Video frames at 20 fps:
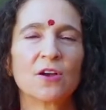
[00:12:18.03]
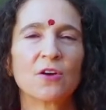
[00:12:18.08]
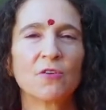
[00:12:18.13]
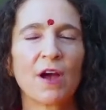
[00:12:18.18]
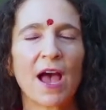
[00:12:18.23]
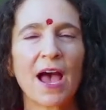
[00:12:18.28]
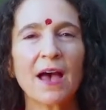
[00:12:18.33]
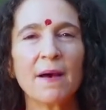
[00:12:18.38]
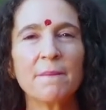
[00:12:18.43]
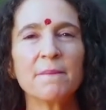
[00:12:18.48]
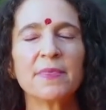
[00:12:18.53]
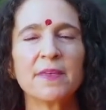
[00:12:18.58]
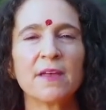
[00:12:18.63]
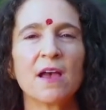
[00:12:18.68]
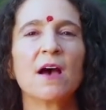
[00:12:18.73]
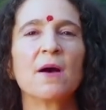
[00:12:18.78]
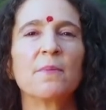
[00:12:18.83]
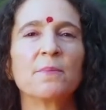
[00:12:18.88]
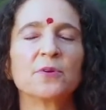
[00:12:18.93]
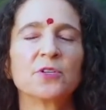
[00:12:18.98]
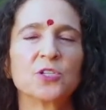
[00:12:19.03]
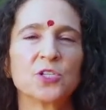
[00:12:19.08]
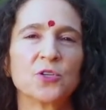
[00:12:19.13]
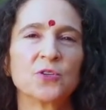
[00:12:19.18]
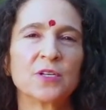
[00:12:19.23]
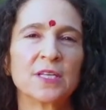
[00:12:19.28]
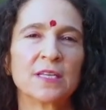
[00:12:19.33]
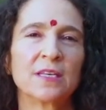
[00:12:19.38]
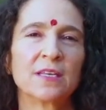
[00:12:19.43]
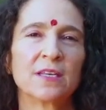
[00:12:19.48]
grab the
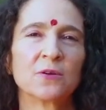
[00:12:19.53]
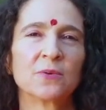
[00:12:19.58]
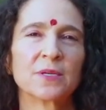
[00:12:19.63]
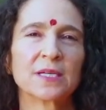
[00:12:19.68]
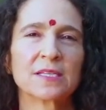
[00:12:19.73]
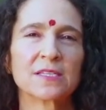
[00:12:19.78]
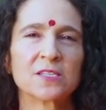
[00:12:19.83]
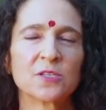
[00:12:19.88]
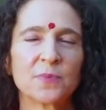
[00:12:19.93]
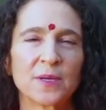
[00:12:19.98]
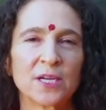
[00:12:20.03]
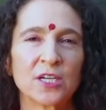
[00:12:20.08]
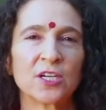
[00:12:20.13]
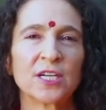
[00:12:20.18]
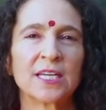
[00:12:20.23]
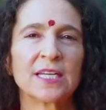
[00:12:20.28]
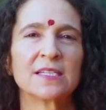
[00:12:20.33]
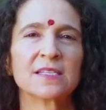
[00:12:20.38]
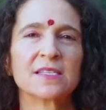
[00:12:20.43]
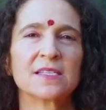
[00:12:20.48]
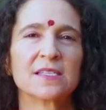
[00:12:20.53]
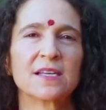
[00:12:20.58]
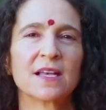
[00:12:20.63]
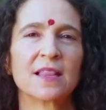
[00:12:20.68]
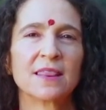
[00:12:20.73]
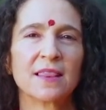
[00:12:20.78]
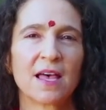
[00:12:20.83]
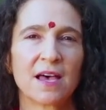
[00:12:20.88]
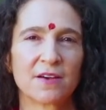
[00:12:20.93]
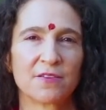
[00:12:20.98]
opportunity to experience
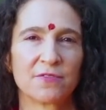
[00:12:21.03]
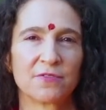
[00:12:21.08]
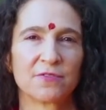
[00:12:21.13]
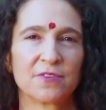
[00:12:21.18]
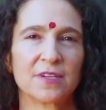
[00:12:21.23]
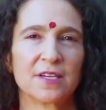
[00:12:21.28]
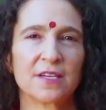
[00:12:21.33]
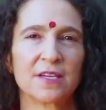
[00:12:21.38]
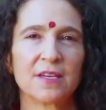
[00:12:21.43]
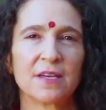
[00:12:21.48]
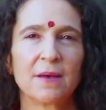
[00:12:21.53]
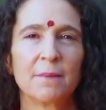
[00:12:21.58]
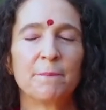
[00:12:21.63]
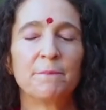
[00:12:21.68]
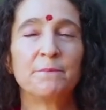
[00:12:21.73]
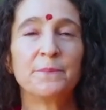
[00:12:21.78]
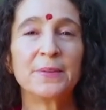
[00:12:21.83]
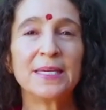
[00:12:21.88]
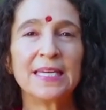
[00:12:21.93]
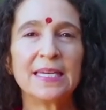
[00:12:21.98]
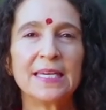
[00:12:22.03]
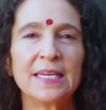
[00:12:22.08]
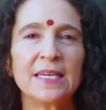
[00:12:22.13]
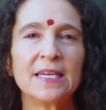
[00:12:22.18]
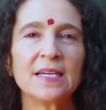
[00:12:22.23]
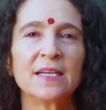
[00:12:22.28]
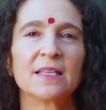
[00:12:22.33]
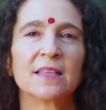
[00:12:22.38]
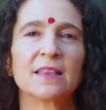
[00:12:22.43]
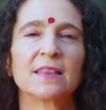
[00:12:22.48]
love.
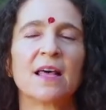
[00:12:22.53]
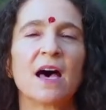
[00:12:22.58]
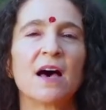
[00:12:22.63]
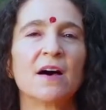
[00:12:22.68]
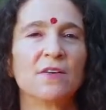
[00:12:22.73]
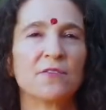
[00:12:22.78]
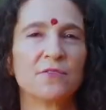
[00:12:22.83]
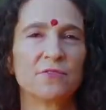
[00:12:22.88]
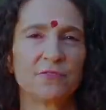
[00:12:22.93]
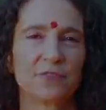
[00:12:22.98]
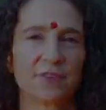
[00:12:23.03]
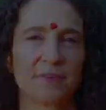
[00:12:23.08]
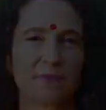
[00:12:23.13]
Be love.